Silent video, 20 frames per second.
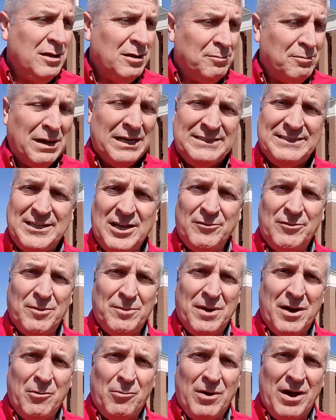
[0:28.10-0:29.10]
myself and
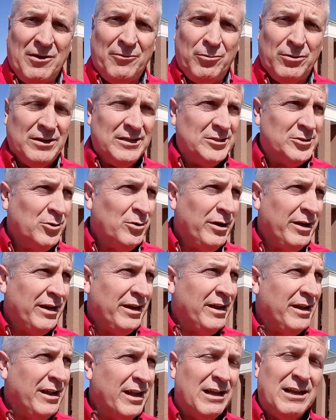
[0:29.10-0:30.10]
my wife would enjoy.
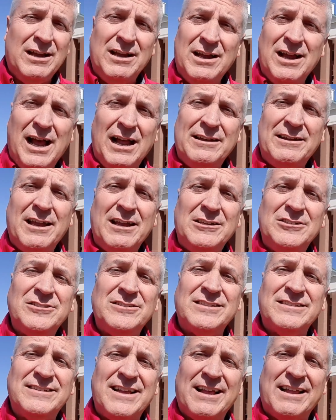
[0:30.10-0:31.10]
And I'll tell you
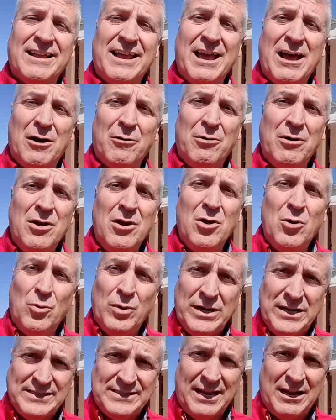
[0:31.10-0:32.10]
just exactly how
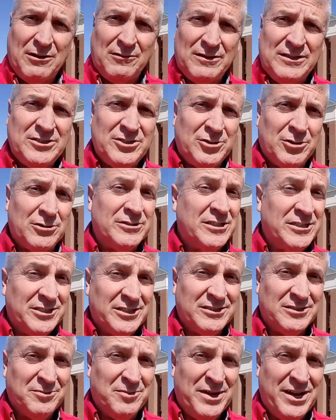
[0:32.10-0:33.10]
we decide on this church in
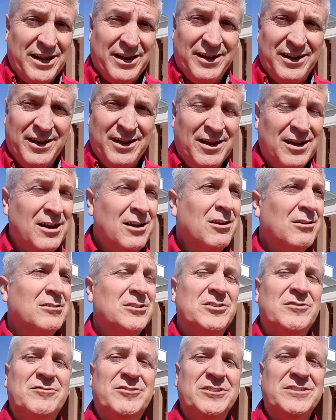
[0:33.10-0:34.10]
just a minute,
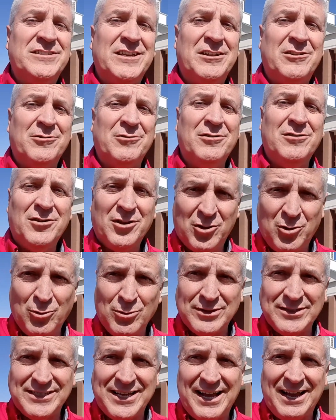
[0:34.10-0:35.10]
because you've just entered the
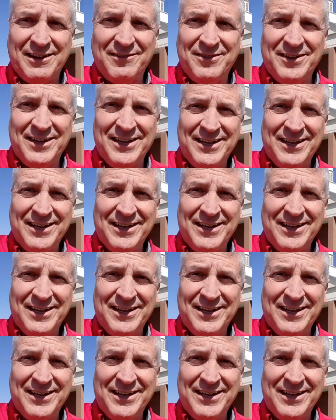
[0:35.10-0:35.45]
Coolest Life.